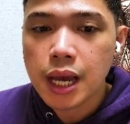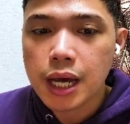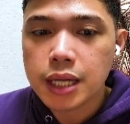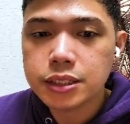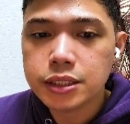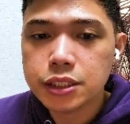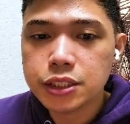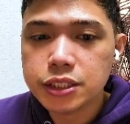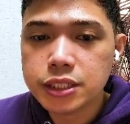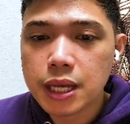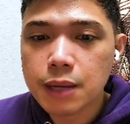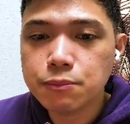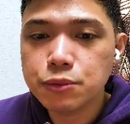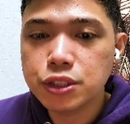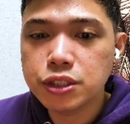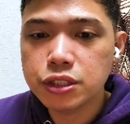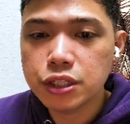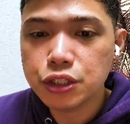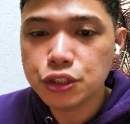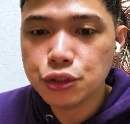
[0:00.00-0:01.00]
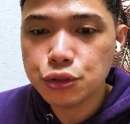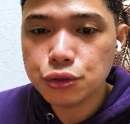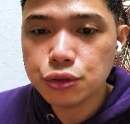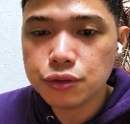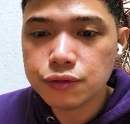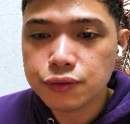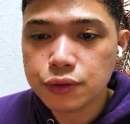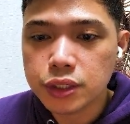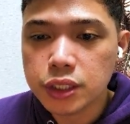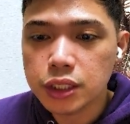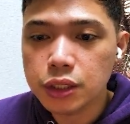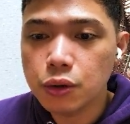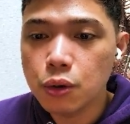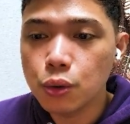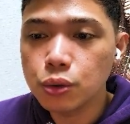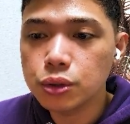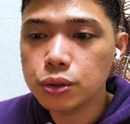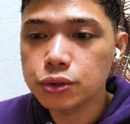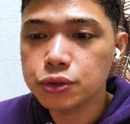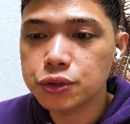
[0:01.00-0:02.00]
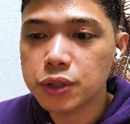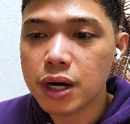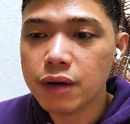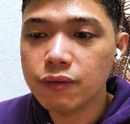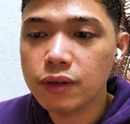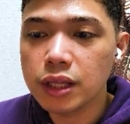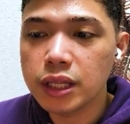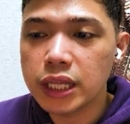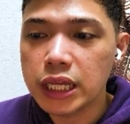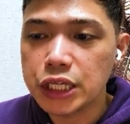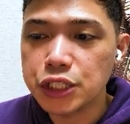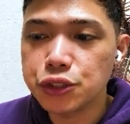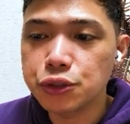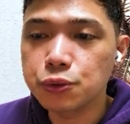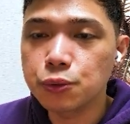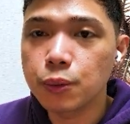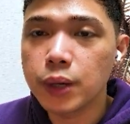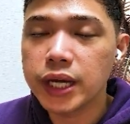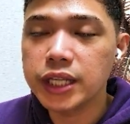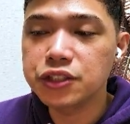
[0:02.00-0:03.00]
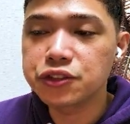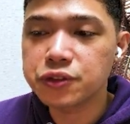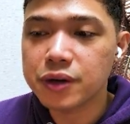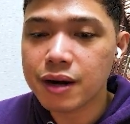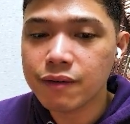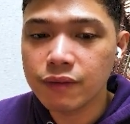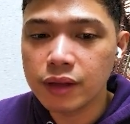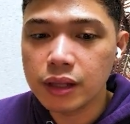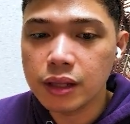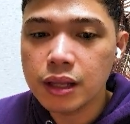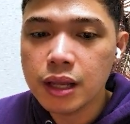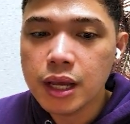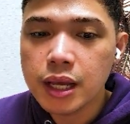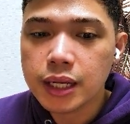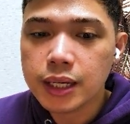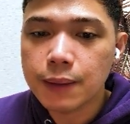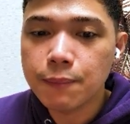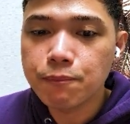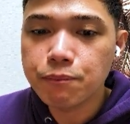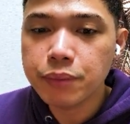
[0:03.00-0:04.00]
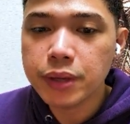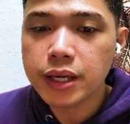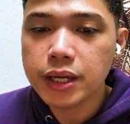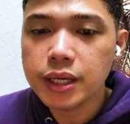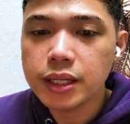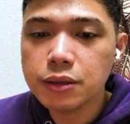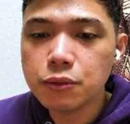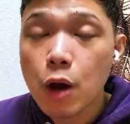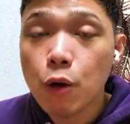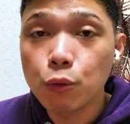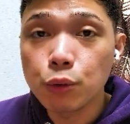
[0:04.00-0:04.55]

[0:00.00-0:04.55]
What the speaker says: as a substitute for the Go to Travel Nationwide Travel campaign,